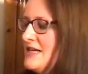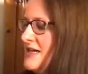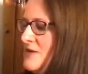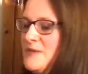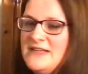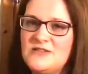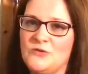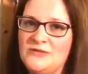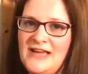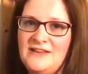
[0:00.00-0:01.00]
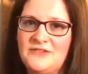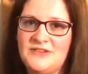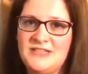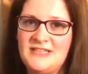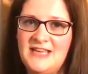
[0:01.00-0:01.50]
If you press and hold that in for
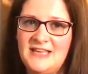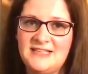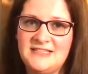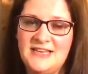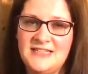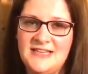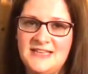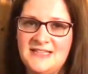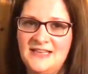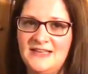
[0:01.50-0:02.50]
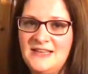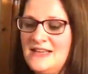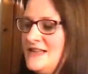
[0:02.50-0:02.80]
3 seconds, then it sets the